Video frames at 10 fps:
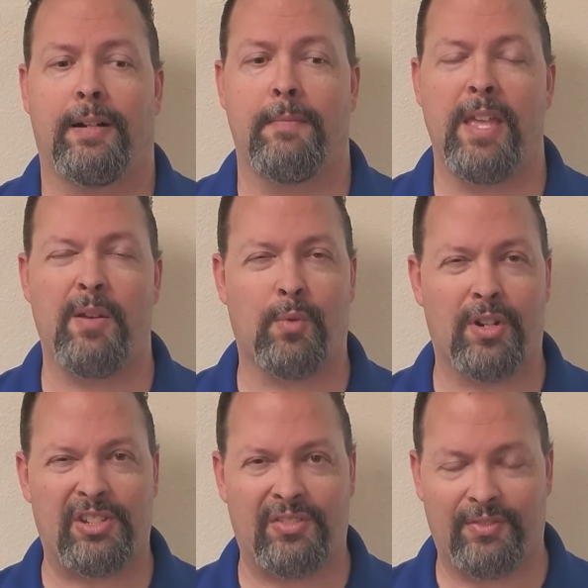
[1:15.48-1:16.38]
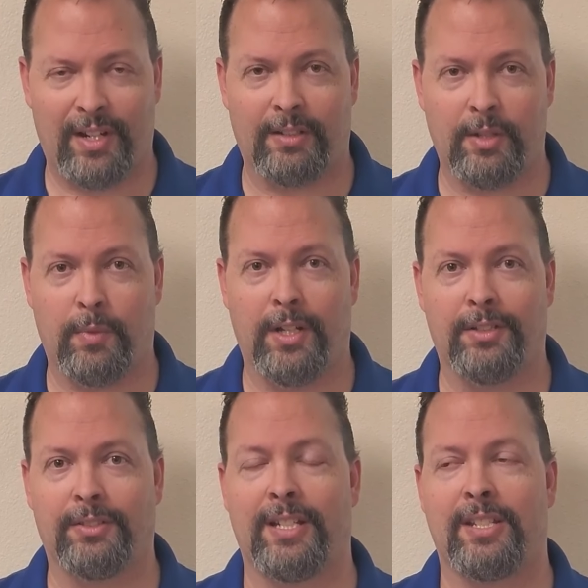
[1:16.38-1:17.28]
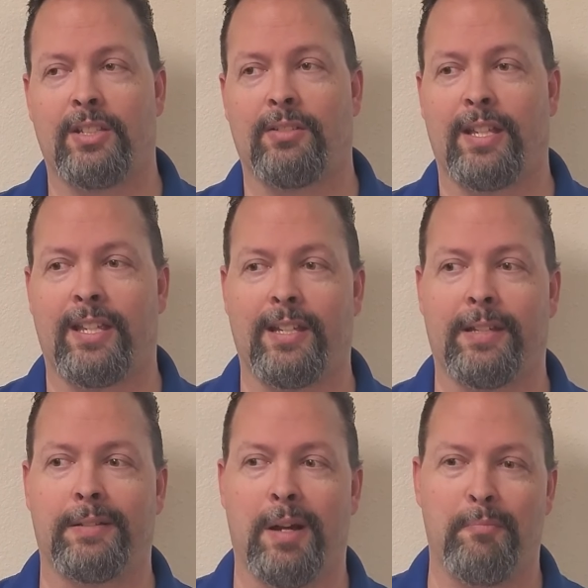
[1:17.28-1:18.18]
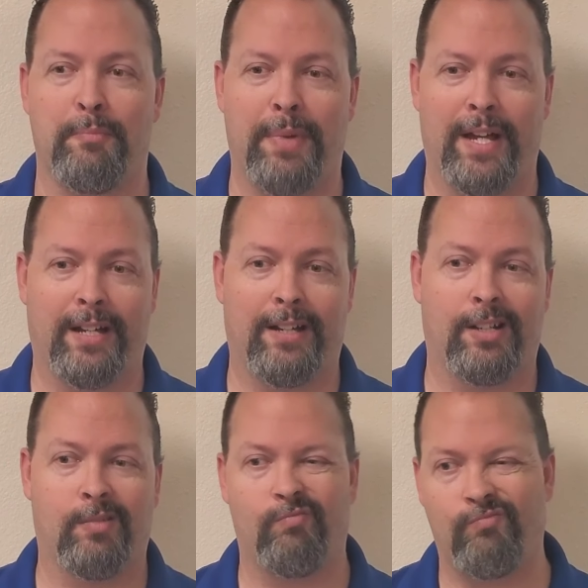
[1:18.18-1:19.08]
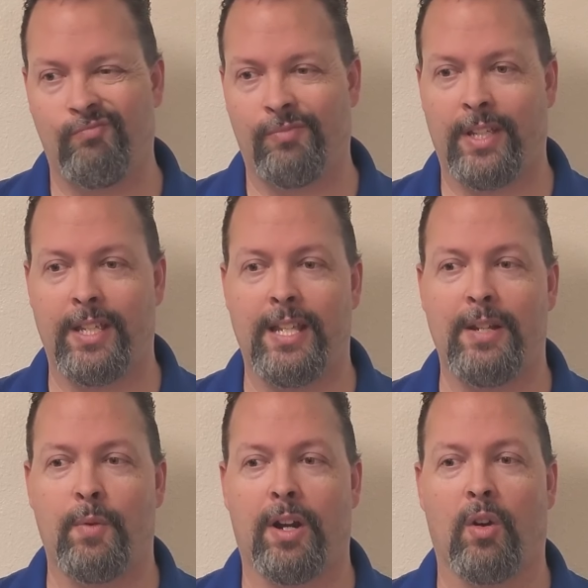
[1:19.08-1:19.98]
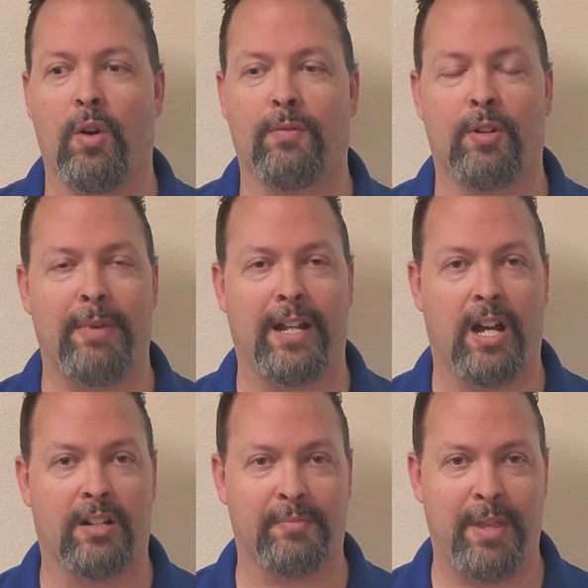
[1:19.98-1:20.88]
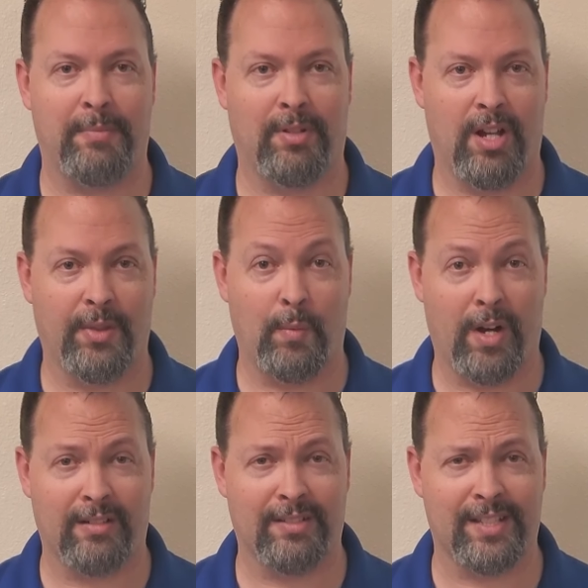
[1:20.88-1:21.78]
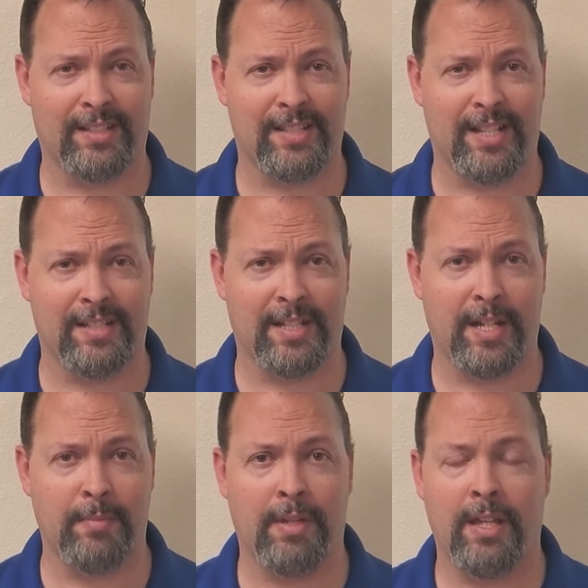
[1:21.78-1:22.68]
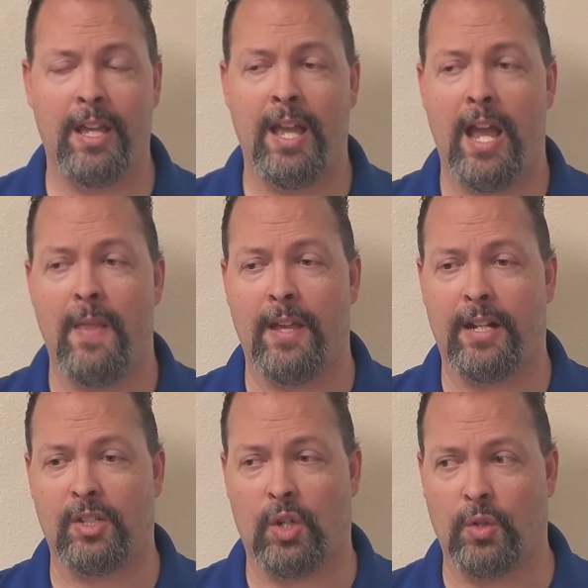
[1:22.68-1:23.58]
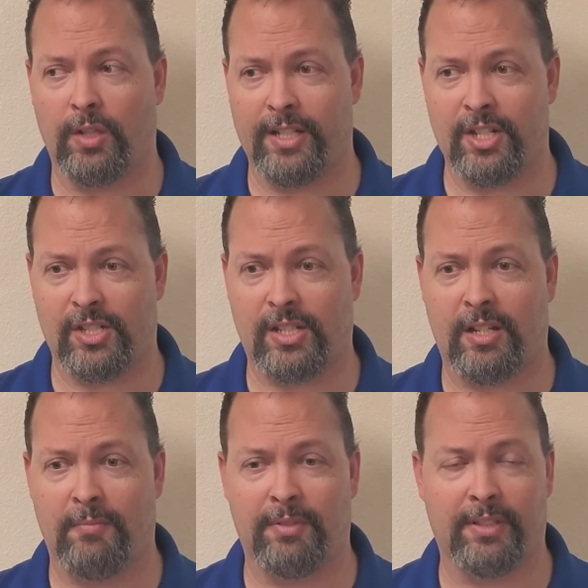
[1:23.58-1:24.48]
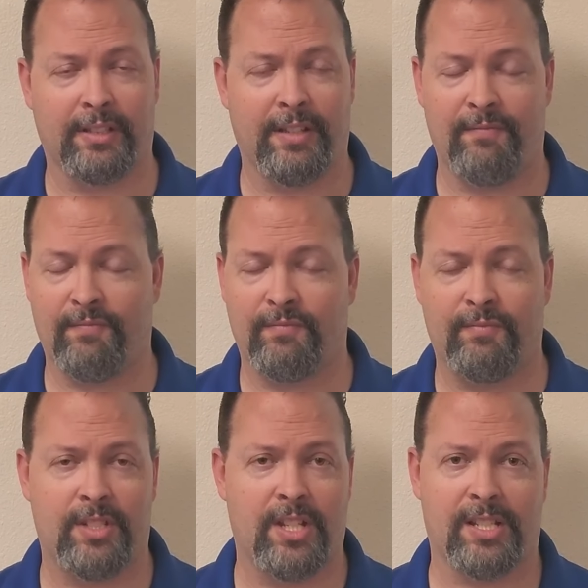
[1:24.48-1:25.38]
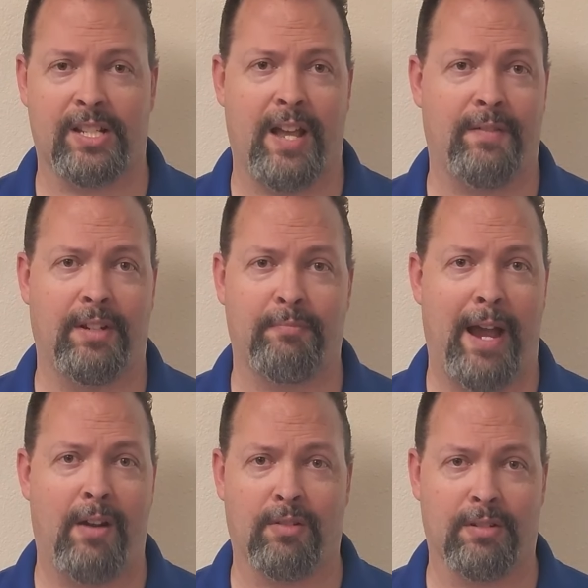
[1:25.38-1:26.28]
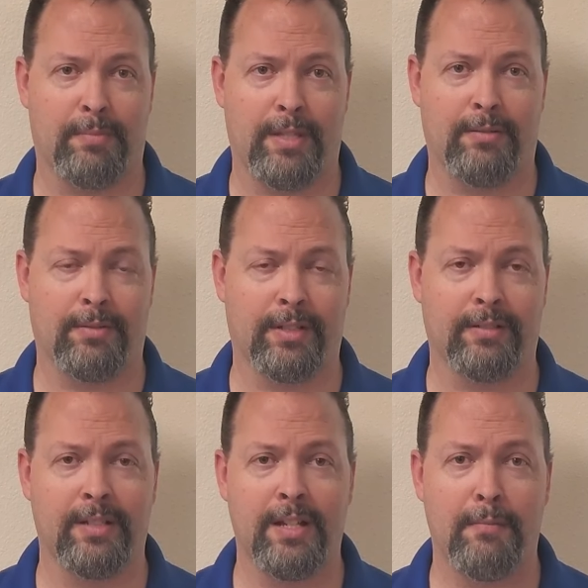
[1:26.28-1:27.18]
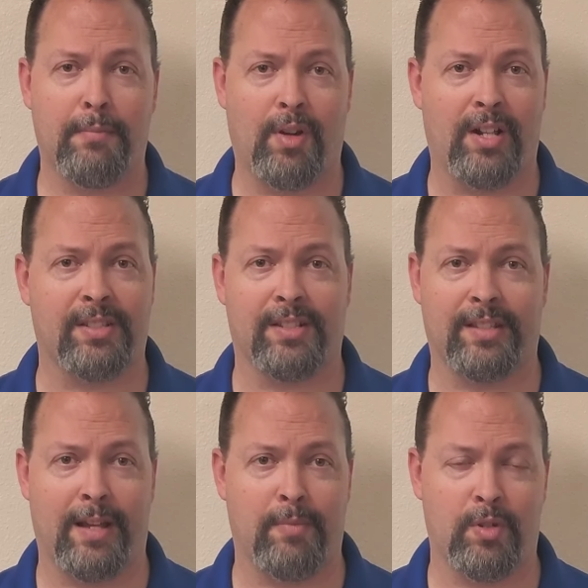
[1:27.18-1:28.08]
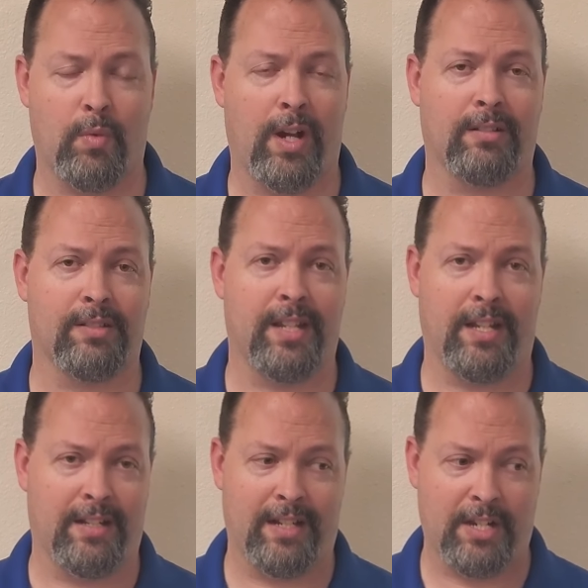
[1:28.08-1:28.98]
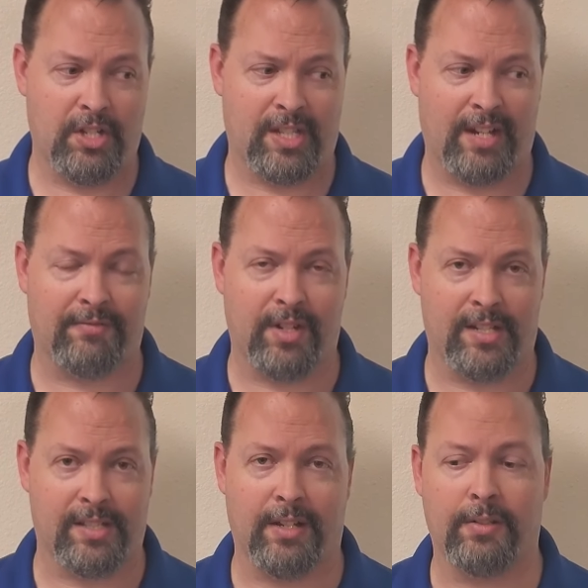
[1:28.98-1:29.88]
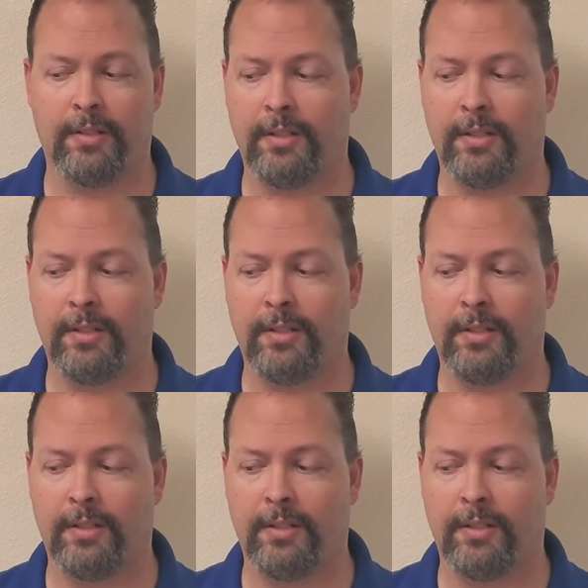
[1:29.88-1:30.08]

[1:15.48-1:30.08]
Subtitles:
It works fairly well until they get about anywhere over about 100 people on the wireless at the same time, and then it totally just completely doesn't have enough power to be able to process that much wireless data, and it just kind of freaks out.